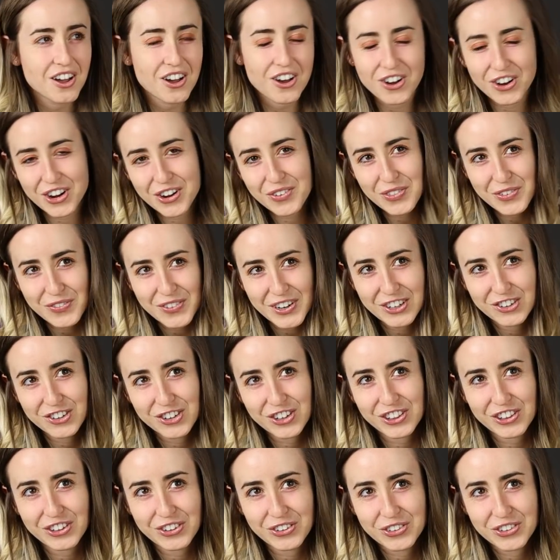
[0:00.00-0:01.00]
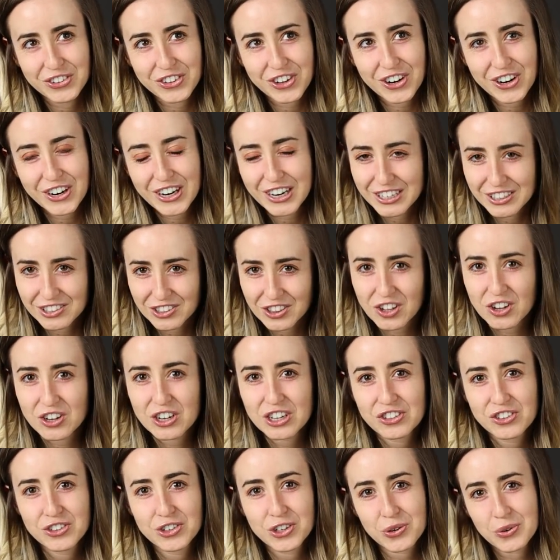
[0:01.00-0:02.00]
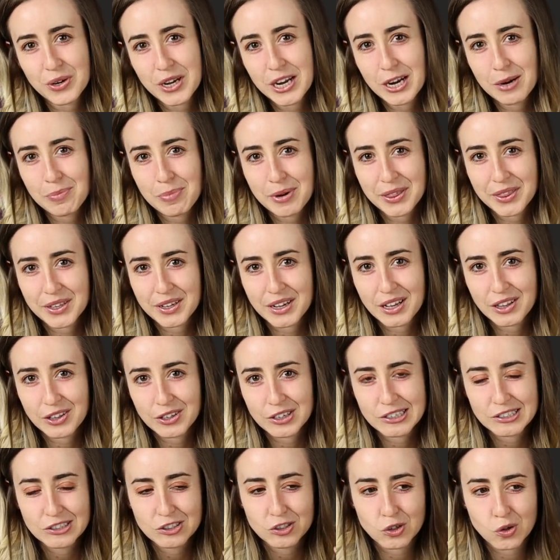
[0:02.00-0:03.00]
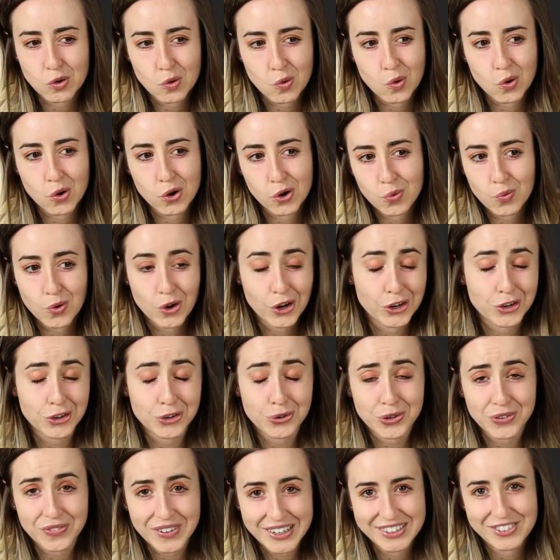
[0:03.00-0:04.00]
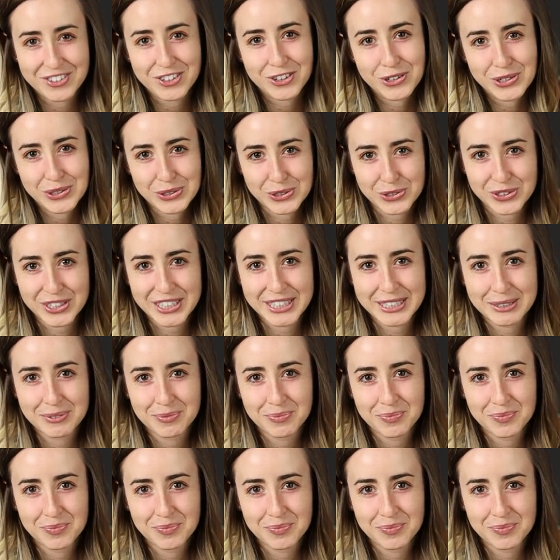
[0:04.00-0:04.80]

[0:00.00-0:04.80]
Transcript: I'll give the Victure a little star as long as you don't care about the colors or want to do advanced green screening.